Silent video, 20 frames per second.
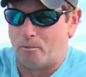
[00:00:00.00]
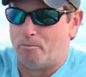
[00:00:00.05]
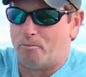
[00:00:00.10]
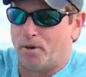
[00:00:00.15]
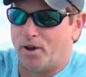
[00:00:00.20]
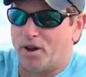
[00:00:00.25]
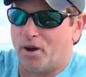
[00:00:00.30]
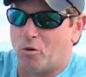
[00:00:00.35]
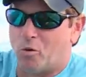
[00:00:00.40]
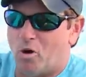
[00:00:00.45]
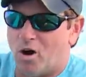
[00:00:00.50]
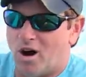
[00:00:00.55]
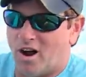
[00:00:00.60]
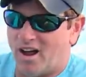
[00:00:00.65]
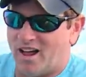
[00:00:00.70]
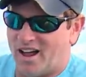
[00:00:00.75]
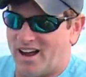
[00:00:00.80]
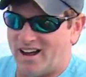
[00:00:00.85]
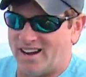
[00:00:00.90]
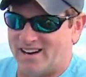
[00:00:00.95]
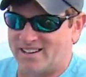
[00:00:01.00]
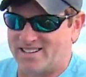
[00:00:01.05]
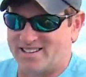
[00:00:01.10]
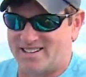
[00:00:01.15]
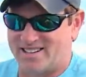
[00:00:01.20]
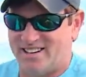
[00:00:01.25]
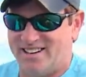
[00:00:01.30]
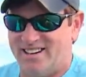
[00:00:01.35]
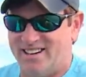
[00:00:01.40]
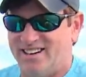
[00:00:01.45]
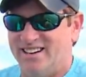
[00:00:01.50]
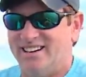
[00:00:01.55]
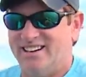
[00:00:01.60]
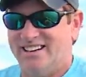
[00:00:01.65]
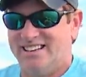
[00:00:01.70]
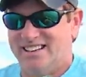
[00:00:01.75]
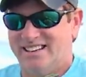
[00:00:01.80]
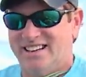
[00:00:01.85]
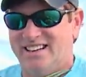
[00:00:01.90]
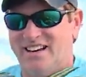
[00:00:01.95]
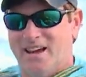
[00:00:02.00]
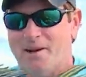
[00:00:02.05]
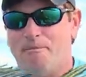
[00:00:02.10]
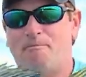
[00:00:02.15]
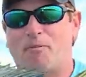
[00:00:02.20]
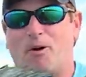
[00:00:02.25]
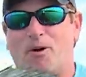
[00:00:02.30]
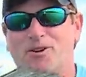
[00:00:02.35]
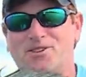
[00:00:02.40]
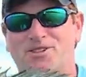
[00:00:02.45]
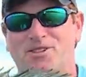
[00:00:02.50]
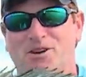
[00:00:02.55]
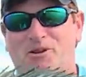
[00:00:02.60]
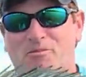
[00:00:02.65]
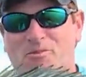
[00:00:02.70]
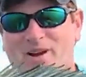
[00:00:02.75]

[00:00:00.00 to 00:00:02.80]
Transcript: big walleyes and personal